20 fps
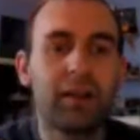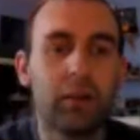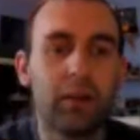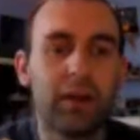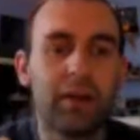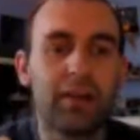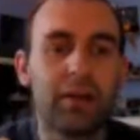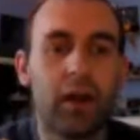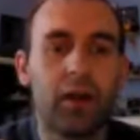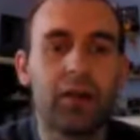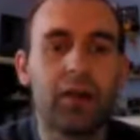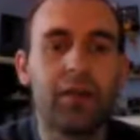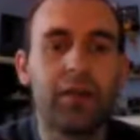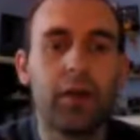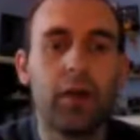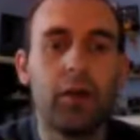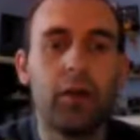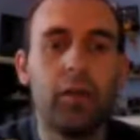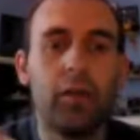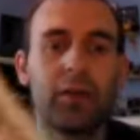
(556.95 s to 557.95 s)
So what I decided to
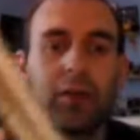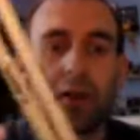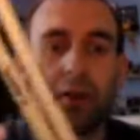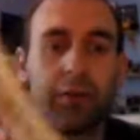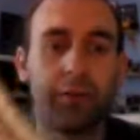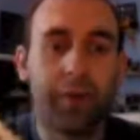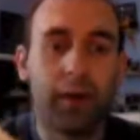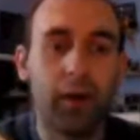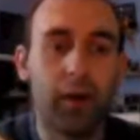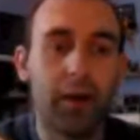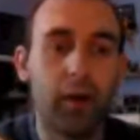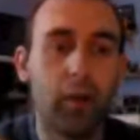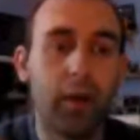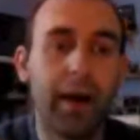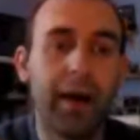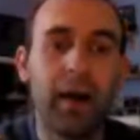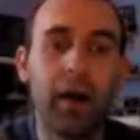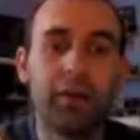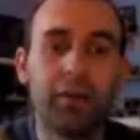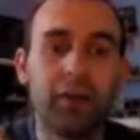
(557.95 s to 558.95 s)
do, instead of throwing it
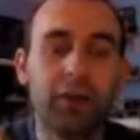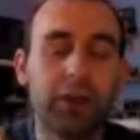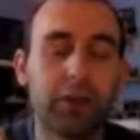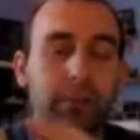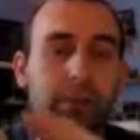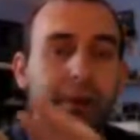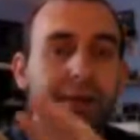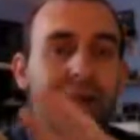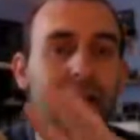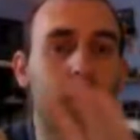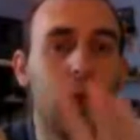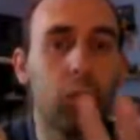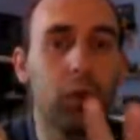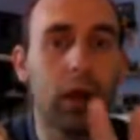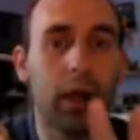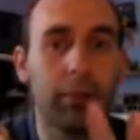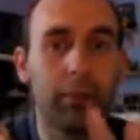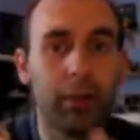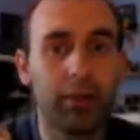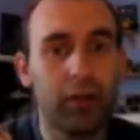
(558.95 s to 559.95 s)
away, I just split it all up.